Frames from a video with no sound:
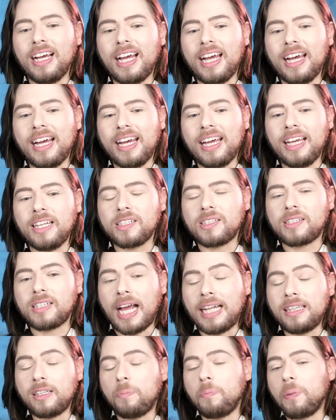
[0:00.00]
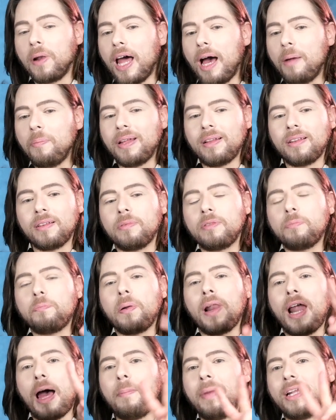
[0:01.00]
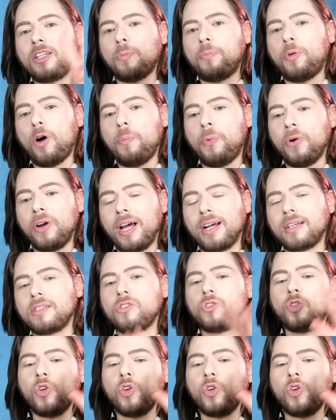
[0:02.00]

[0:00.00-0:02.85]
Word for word: is, and the plum and the opoponax.